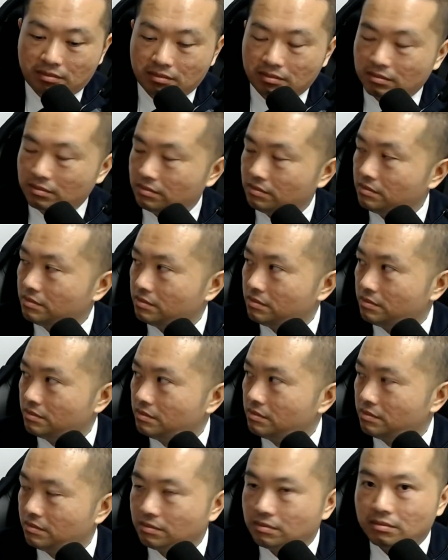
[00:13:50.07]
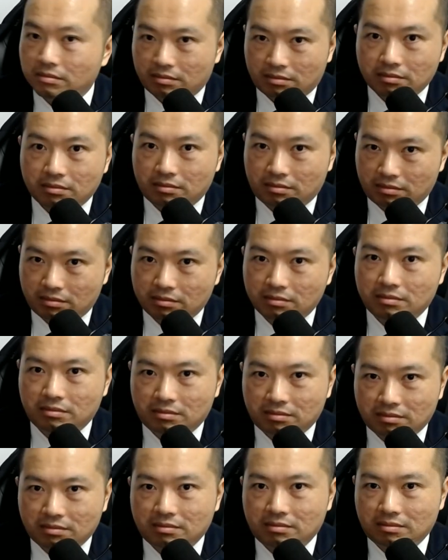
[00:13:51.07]

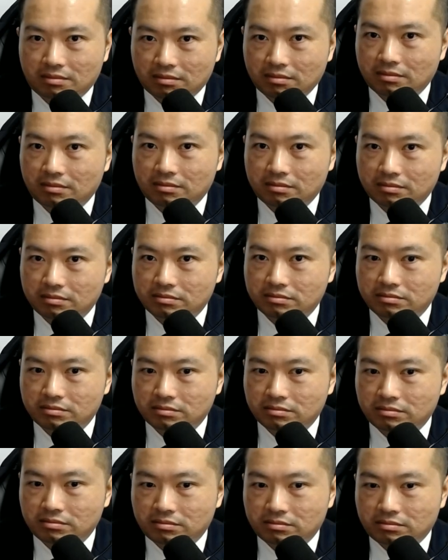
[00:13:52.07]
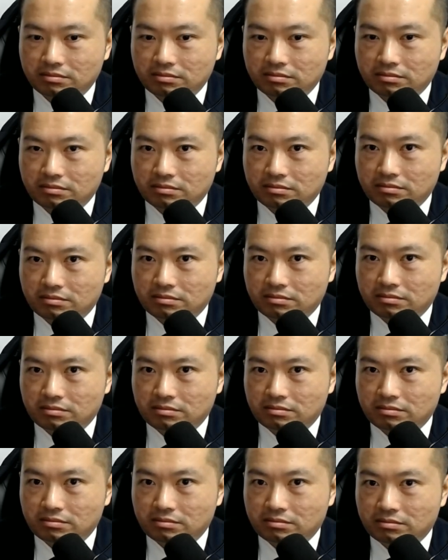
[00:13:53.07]

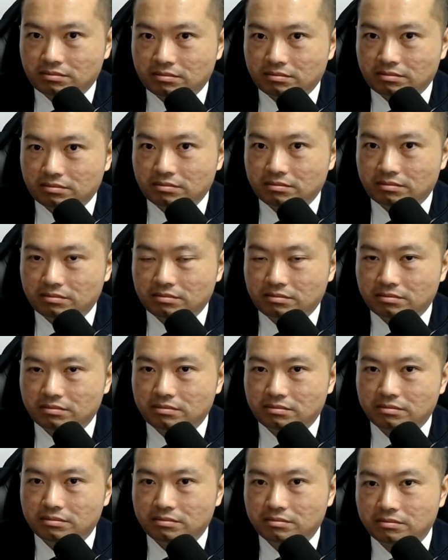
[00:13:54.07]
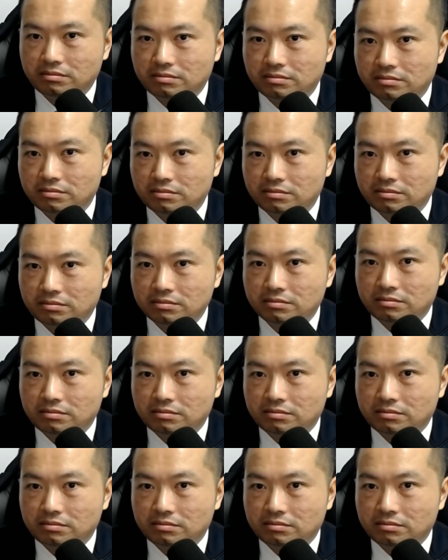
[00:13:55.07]
[no speech]